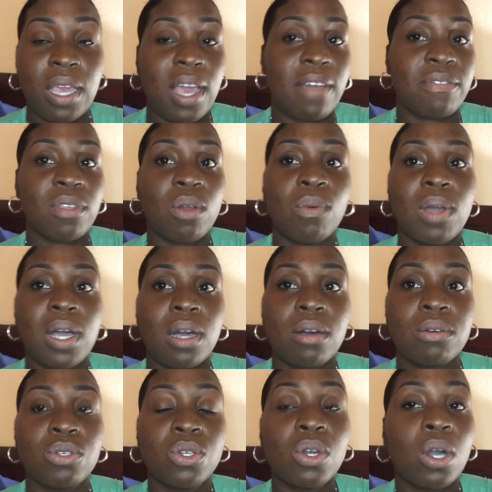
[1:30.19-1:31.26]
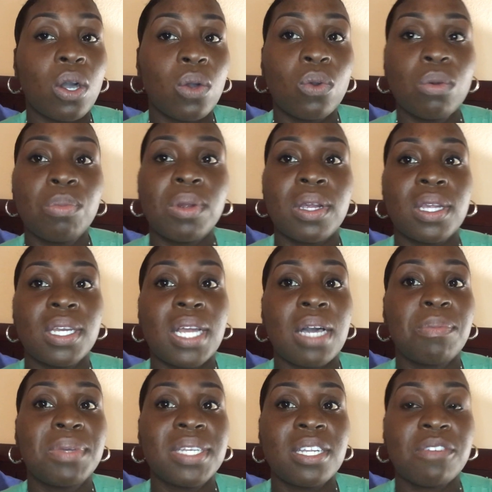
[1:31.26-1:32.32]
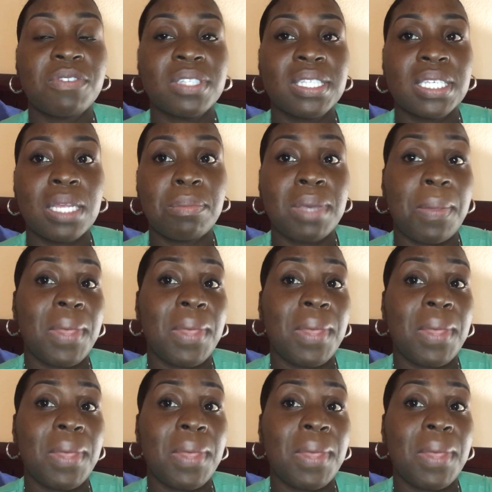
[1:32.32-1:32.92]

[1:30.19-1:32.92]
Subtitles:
after a while you call Uber, and I've been there for 10 minutes.